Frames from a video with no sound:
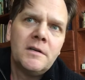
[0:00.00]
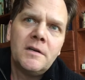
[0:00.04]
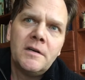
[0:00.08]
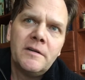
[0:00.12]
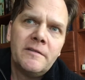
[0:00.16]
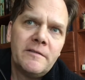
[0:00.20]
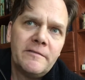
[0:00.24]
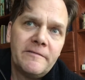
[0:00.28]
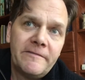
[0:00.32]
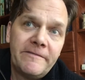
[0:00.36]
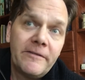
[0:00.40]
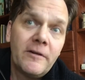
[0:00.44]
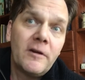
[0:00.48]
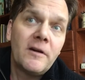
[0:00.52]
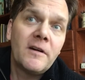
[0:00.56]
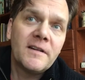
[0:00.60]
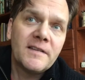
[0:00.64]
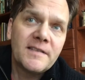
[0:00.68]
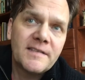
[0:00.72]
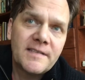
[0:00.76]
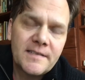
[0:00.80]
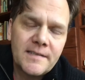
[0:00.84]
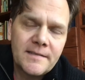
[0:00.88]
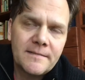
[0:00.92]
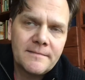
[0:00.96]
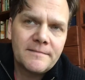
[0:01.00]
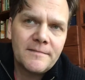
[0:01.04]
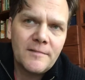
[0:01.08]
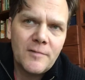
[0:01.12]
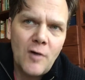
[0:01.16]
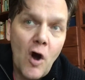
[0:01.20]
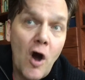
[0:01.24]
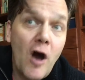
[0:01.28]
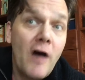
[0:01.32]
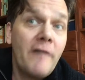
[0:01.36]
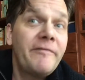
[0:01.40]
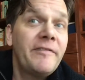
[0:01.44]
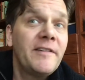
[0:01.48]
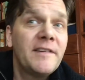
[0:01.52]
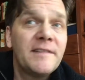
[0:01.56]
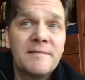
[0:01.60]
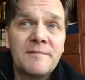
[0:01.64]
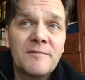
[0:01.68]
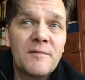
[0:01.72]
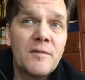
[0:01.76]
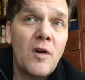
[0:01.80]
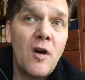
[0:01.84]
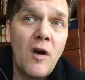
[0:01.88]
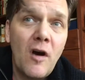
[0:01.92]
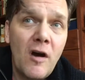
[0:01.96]
verse,
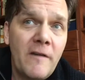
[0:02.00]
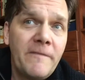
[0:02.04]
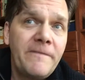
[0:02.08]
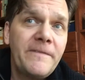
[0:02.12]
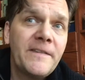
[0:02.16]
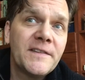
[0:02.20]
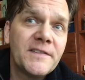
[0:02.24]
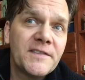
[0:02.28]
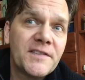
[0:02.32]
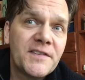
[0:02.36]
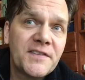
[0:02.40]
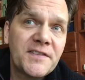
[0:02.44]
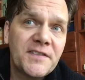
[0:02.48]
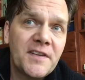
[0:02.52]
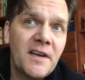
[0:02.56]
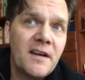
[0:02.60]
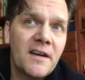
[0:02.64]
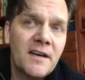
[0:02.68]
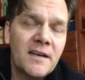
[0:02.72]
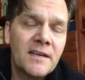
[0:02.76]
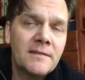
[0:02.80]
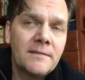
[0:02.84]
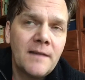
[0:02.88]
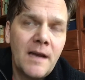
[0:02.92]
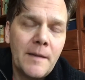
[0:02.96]
often sung.